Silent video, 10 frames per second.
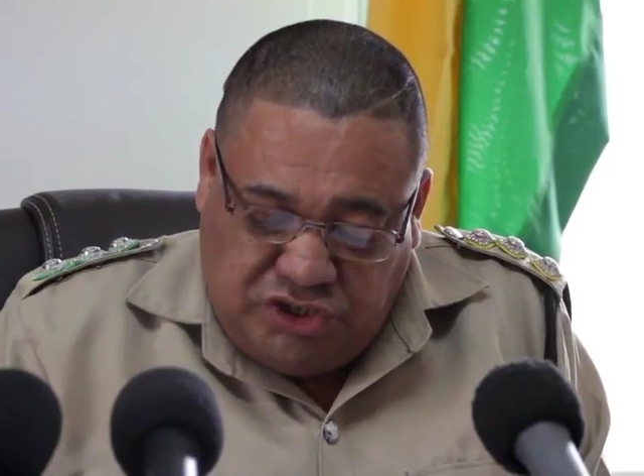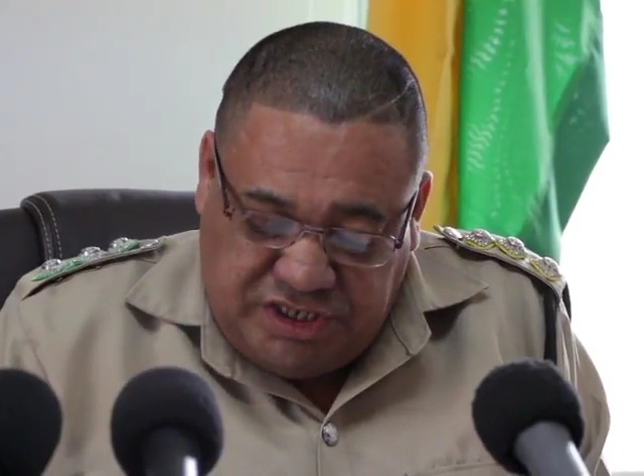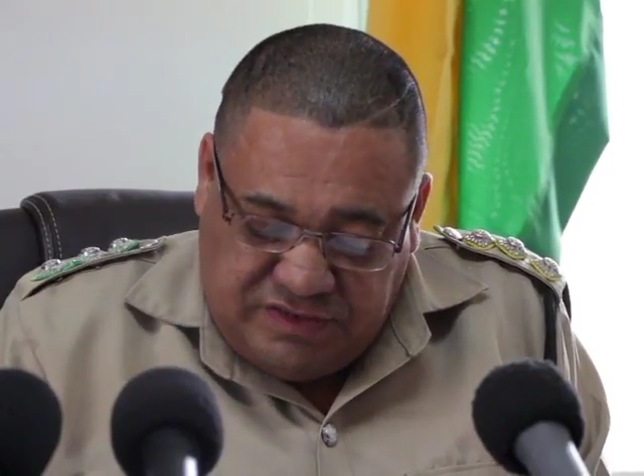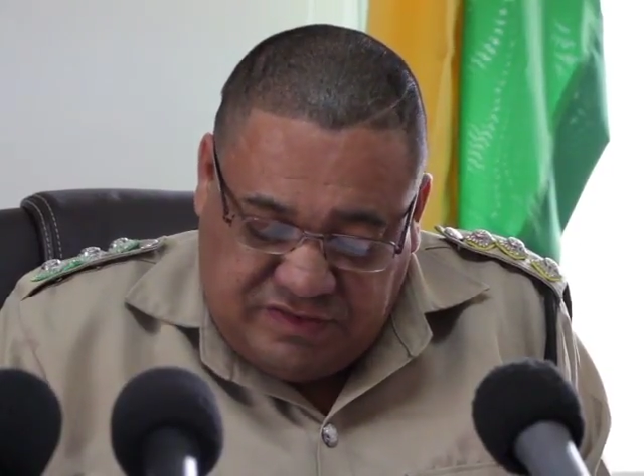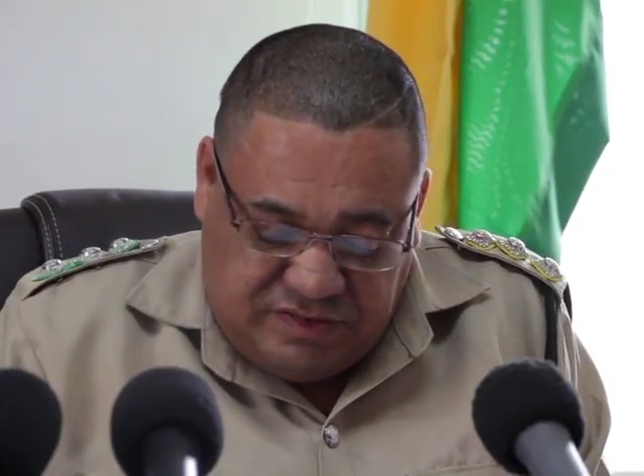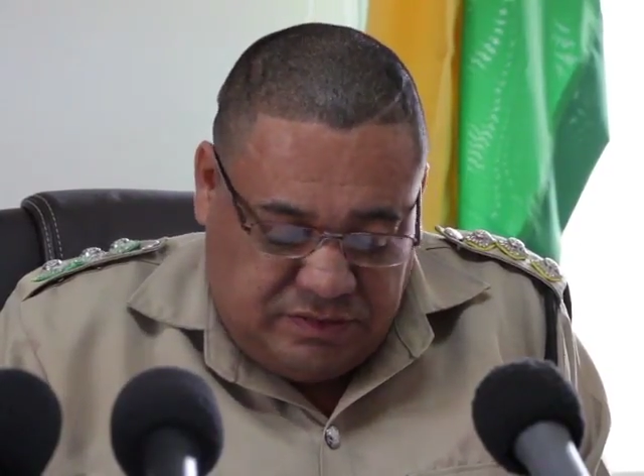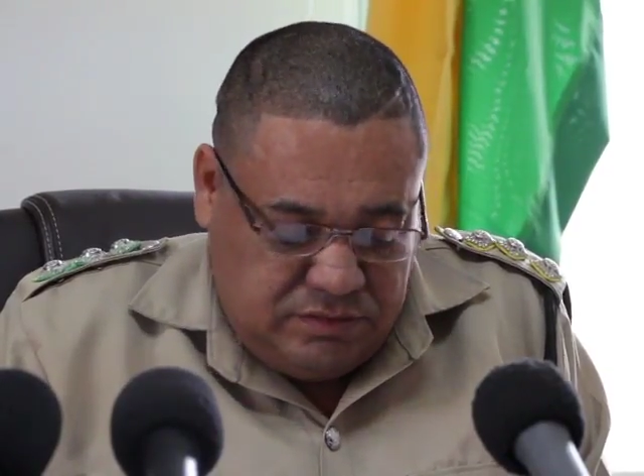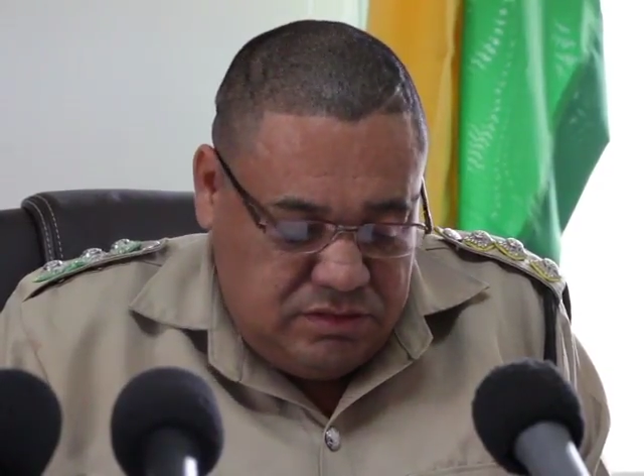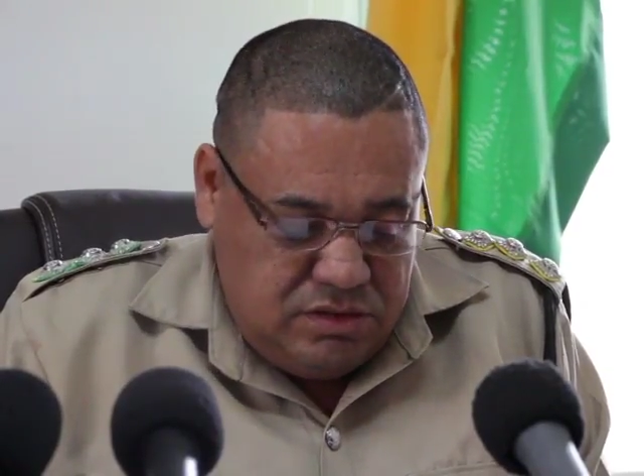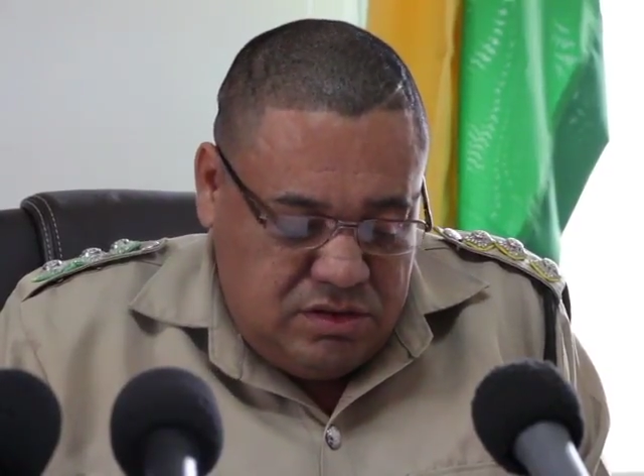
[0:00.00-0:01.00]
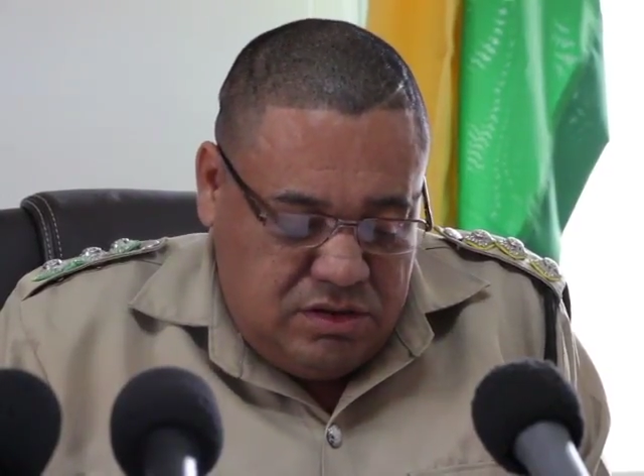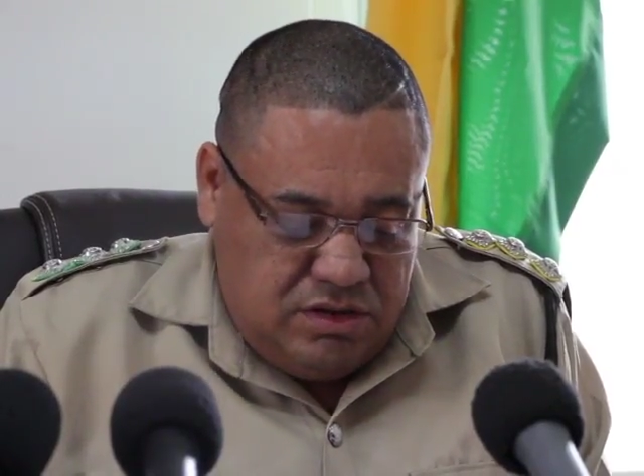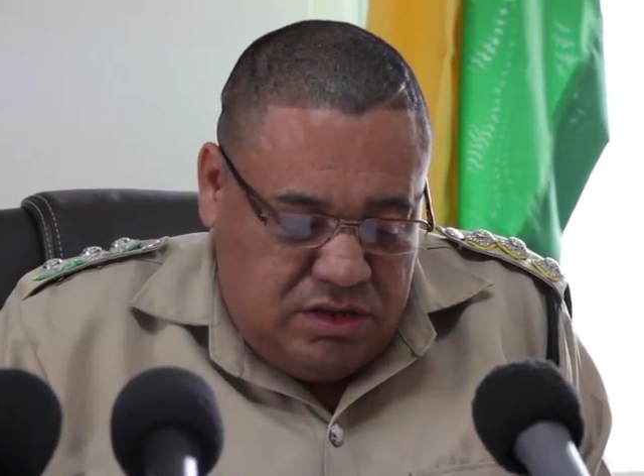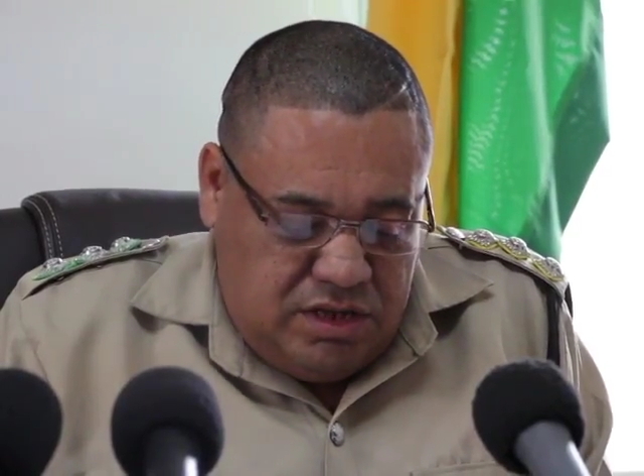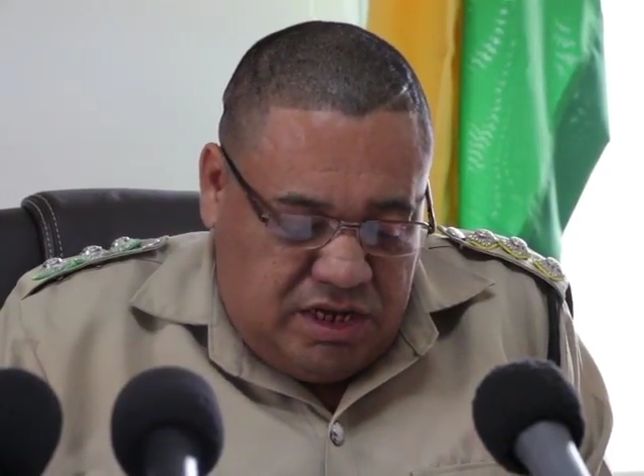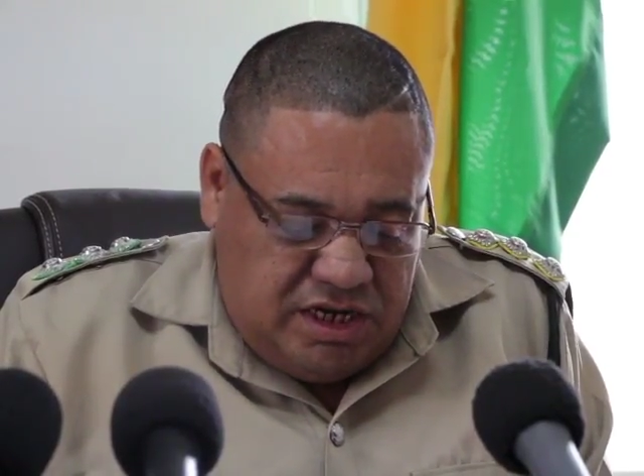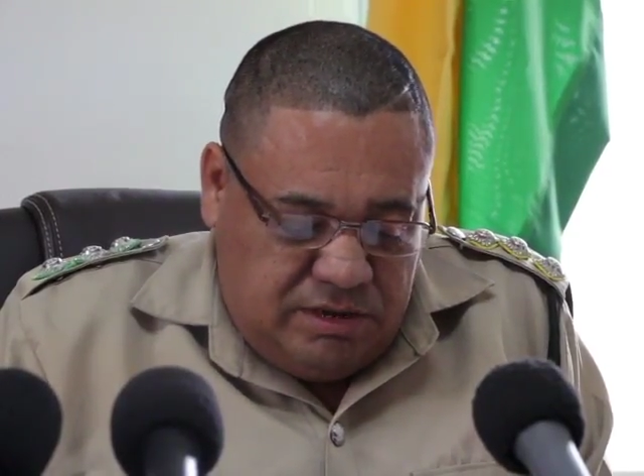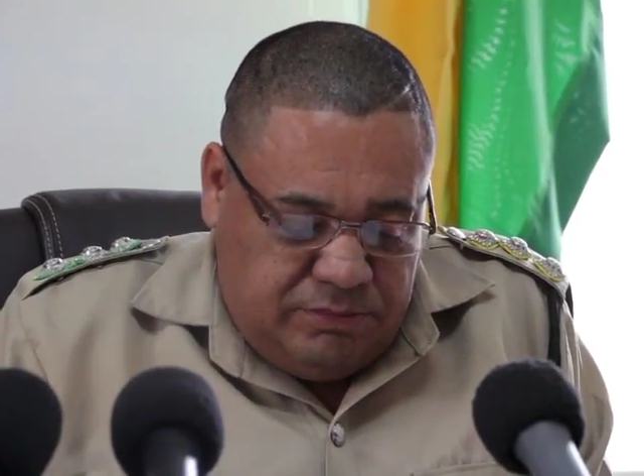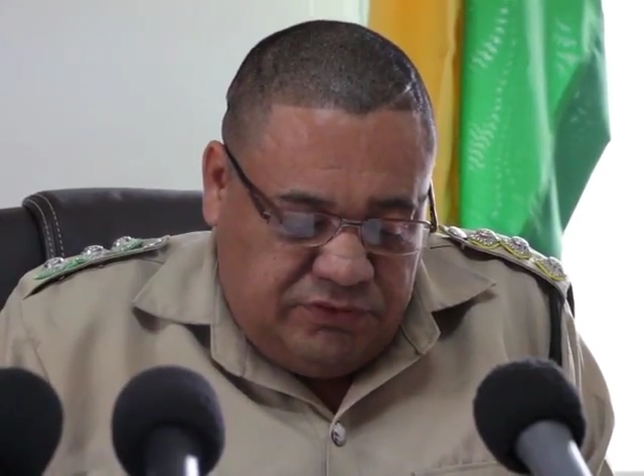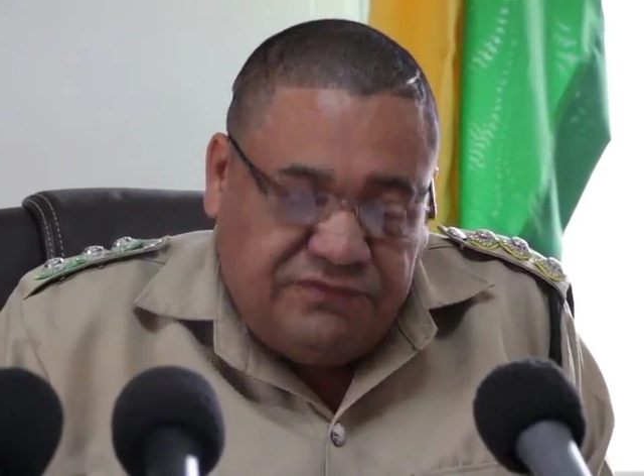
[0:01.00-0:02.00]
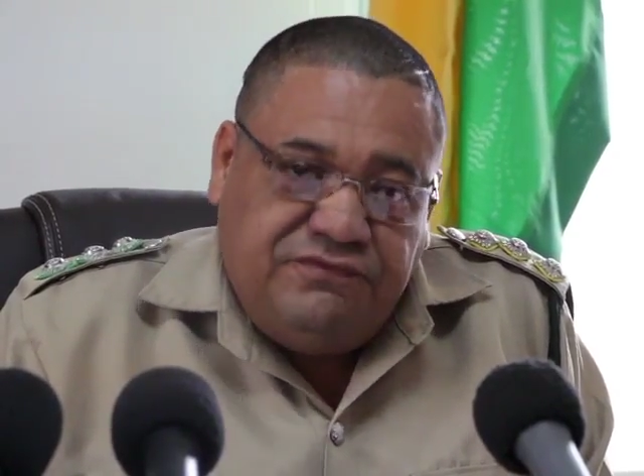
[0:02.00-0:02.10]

checks and about